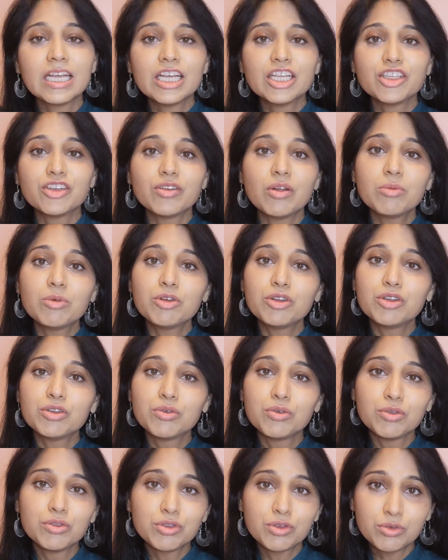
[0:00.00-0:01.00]
So now I'm going to
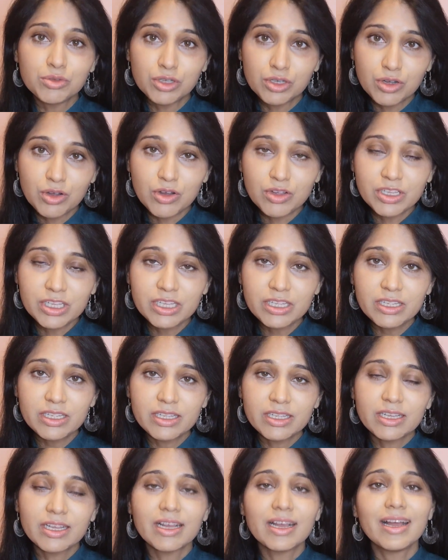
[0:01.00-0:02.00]
go through the causes
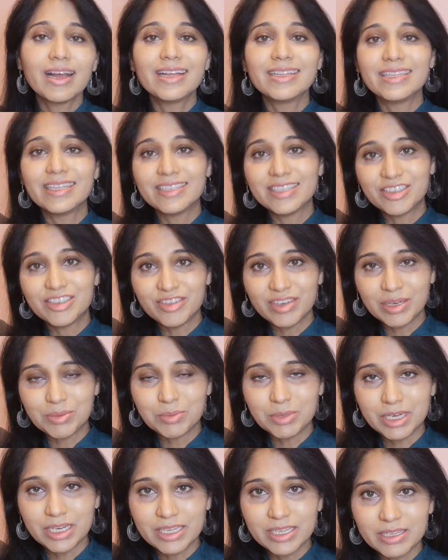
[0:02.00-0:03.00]
and then the
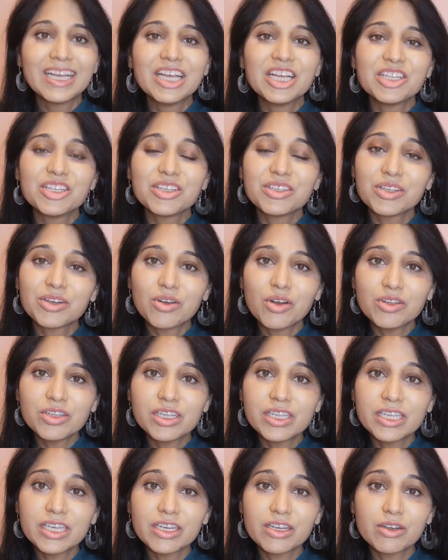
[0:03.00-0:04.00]
treatments. So the
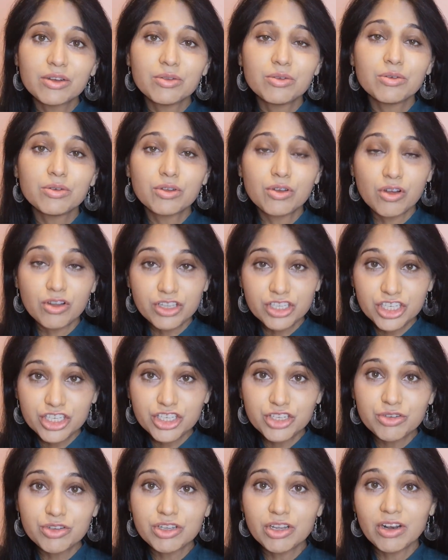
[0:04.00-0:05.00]
causes include
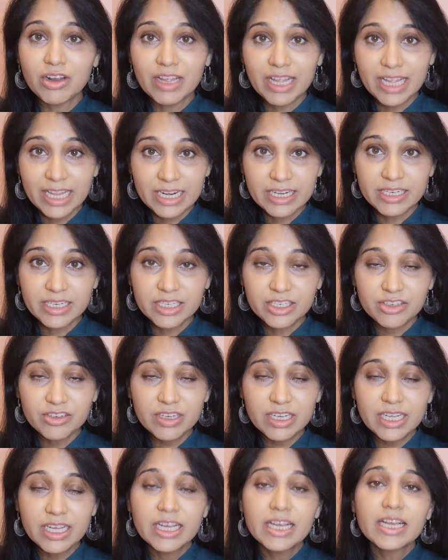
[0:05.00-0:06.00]
constitutional or hereditary.
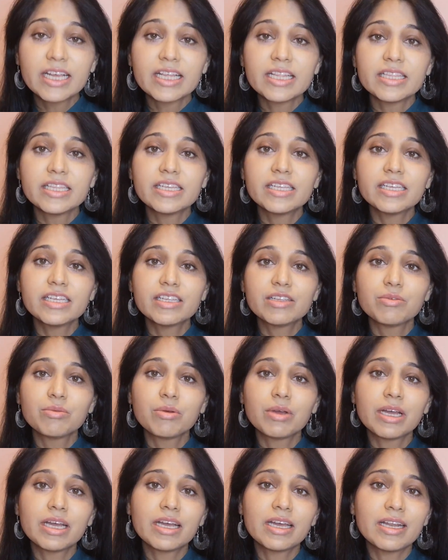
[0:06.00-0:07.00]
This is
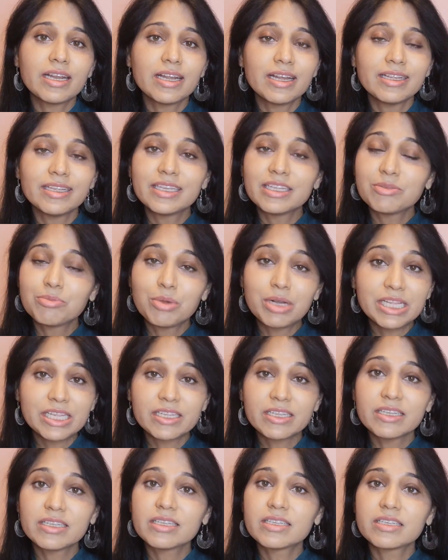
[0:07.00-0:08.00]
where it is
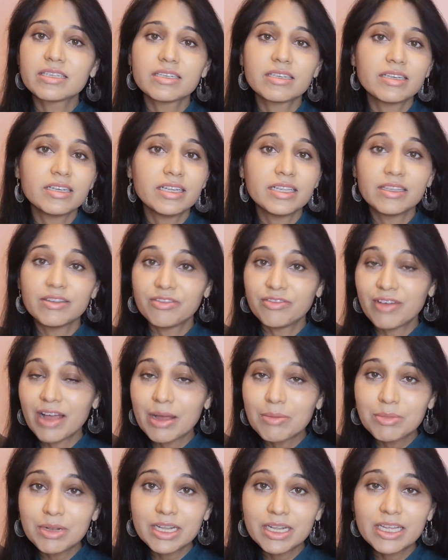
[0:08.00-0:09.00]
present in the
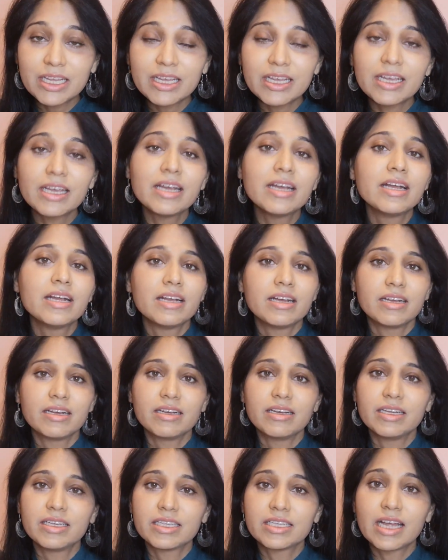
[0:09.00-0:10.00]
family.
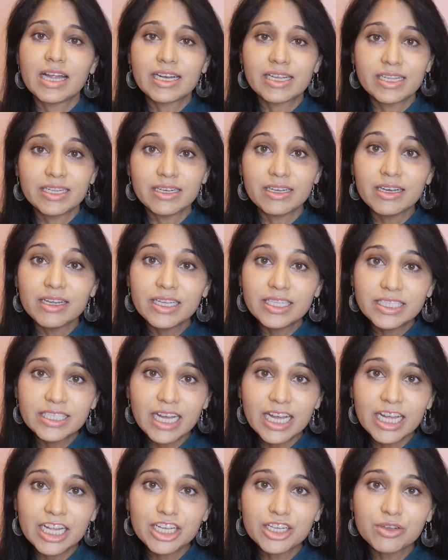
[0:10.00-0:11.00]
It starts in early
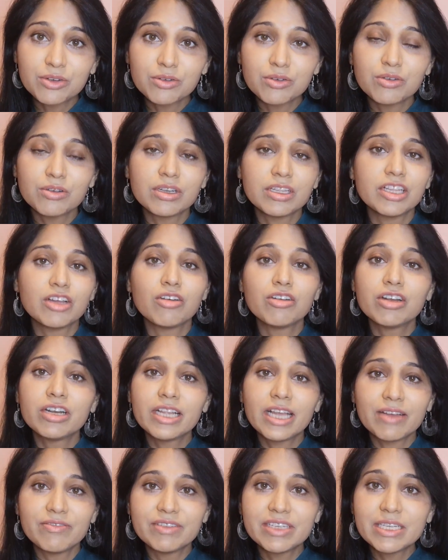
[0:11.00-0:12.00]
childhood. They already
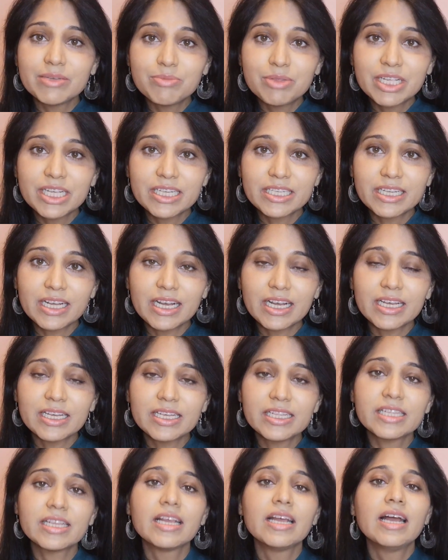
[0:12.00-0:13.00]
have deep set
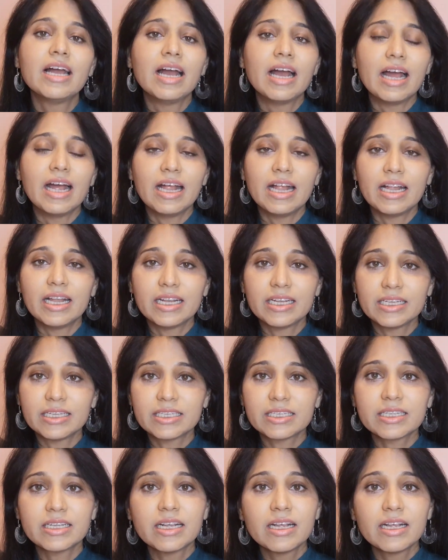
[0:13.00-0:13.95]
eyes, and